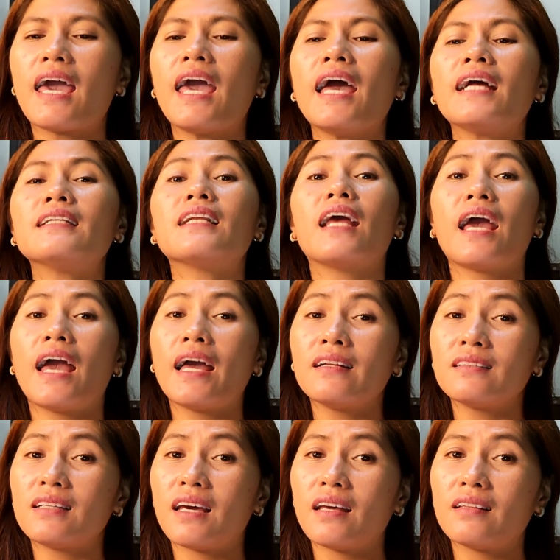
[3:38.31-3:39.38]
and
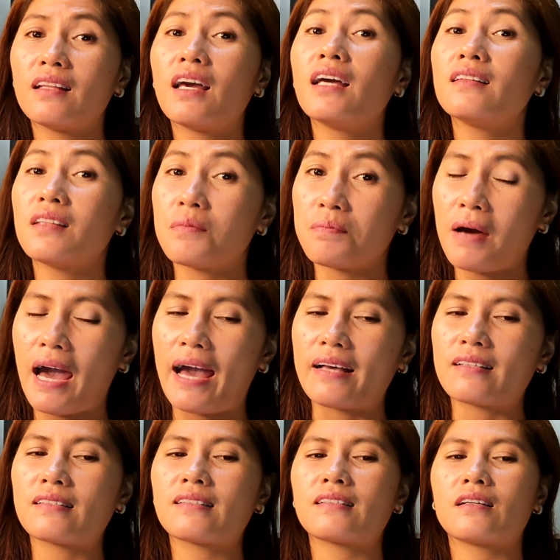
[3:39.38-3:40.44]
ended in the
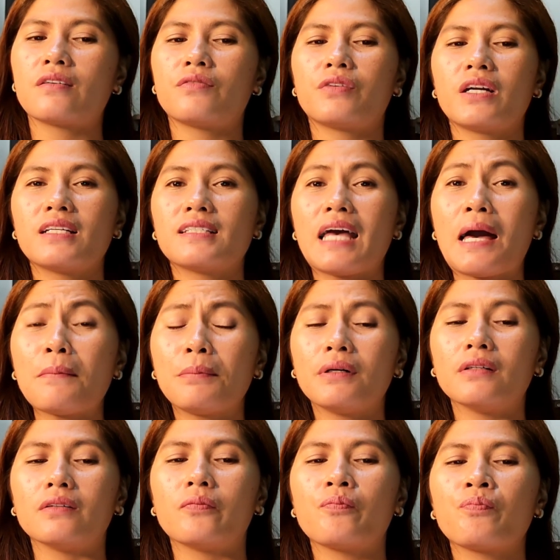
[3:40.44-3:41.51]
past. For
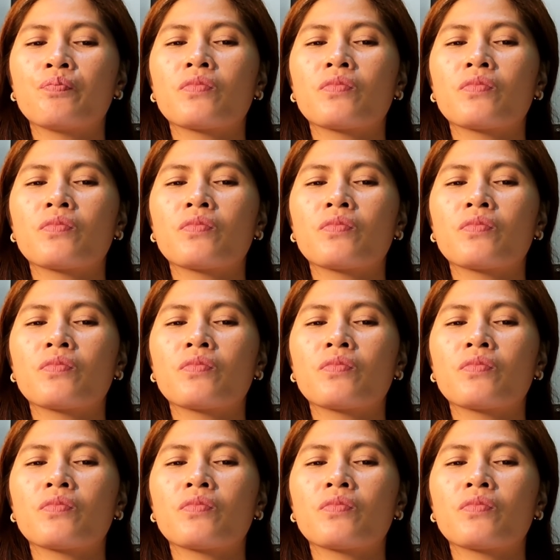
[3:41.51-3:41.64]
example,